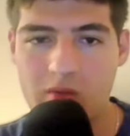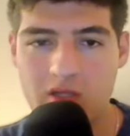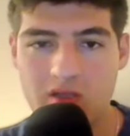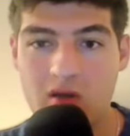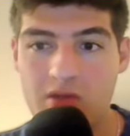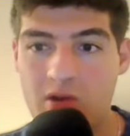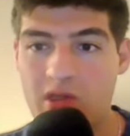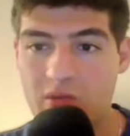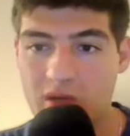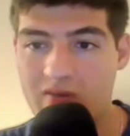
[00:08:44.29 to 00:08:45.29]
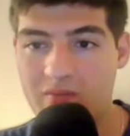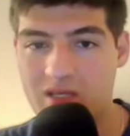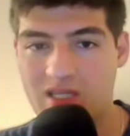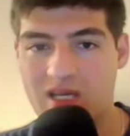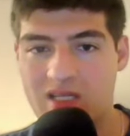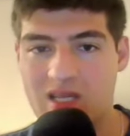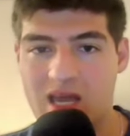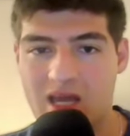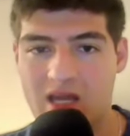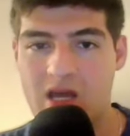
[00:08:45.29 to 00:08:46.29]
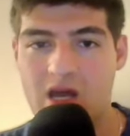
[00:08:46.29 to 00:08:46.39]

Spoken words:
because there are 3 different pieces that can take.